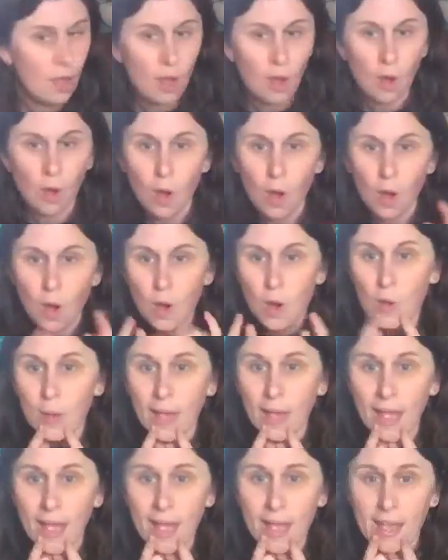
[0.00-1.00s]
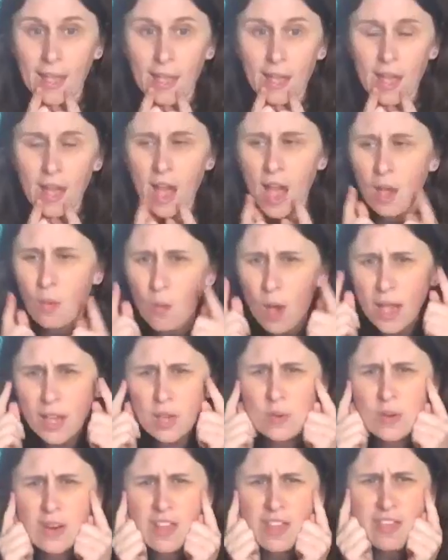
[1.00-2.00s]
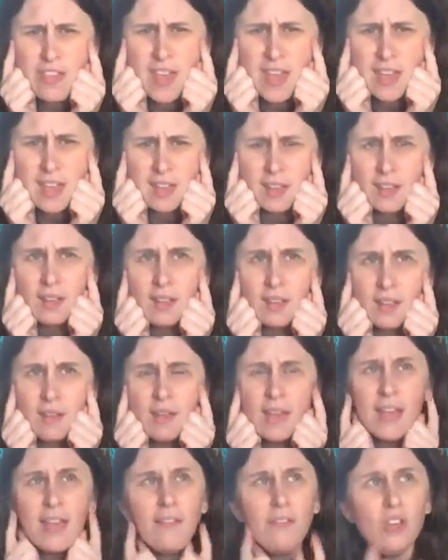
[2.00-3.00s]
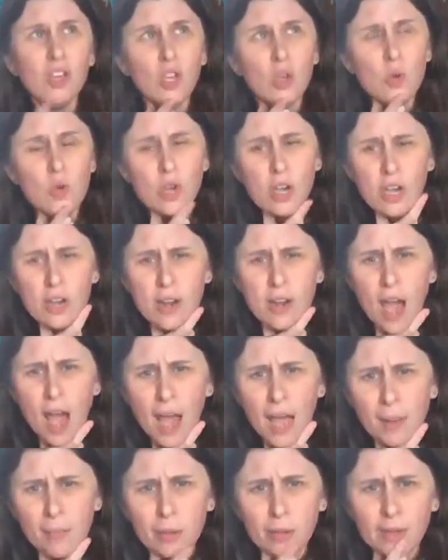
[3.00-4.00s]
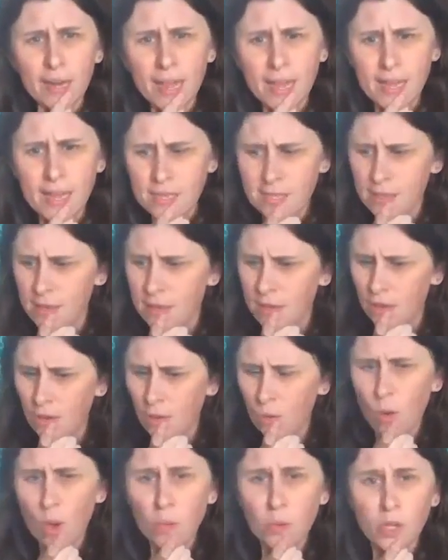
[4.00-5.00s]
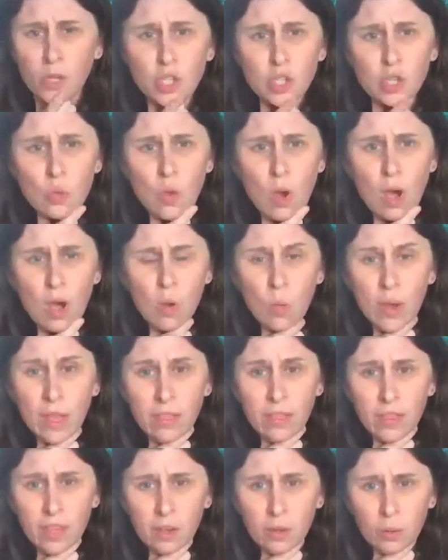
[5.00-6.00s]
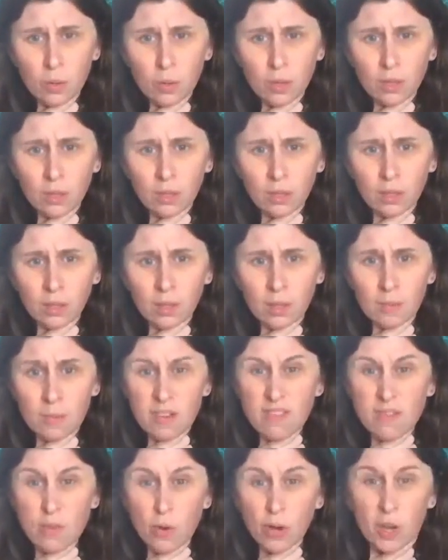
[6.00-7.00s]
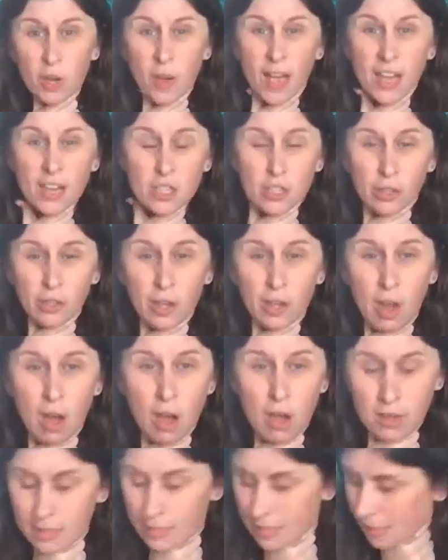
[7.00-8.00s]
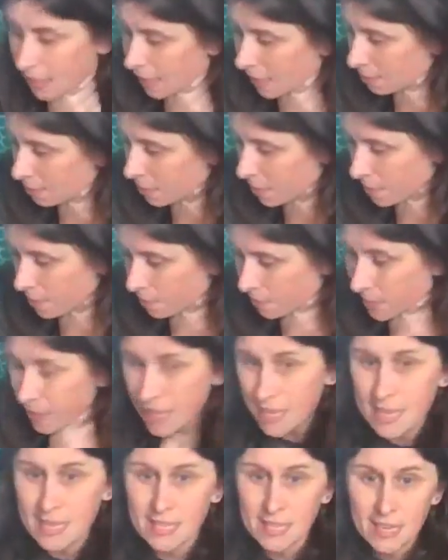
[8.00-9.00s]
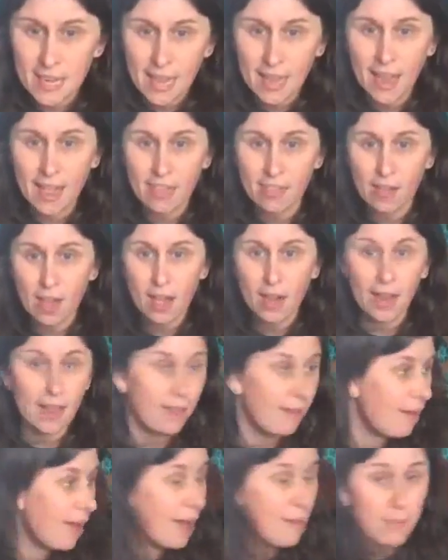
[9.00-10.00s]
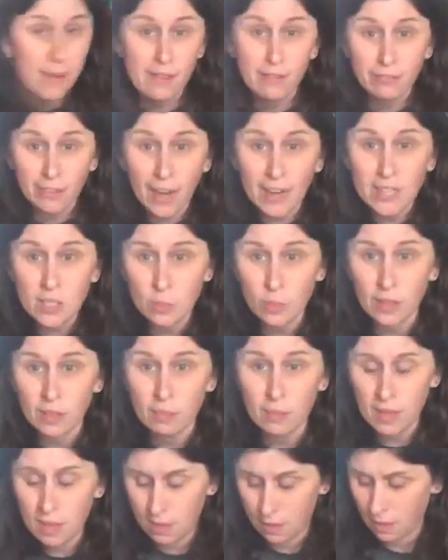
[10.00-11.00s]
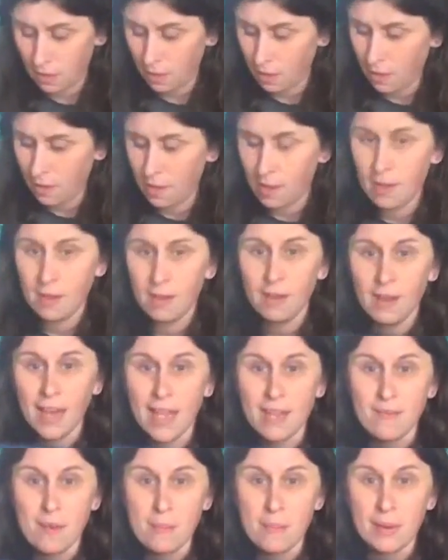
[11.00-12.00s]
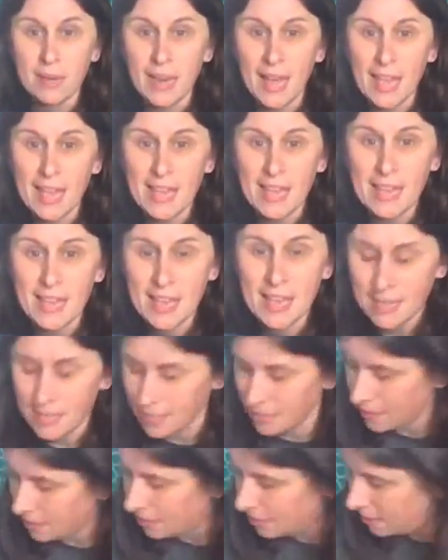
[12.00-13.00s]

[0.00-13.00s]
Okay, I want you to think. If you could hibernate, what would you want with you before you had your long sleep? Today I thought I have my friends with me. I have a blanket.